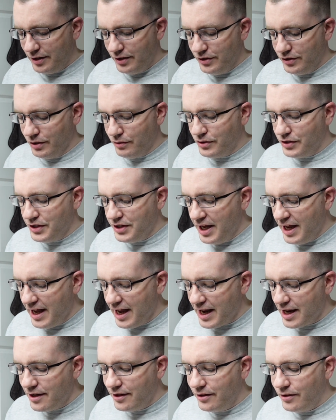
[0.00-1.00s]
So
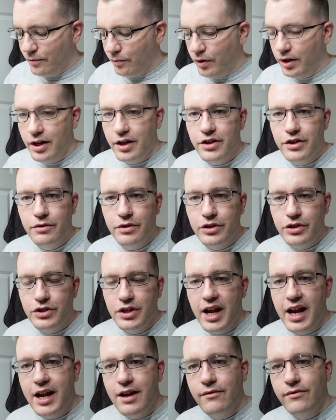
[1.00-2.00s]
today, we're going to do a
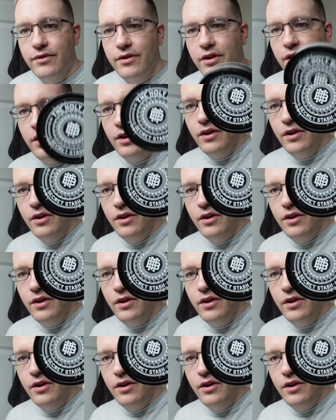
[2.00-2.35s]
shave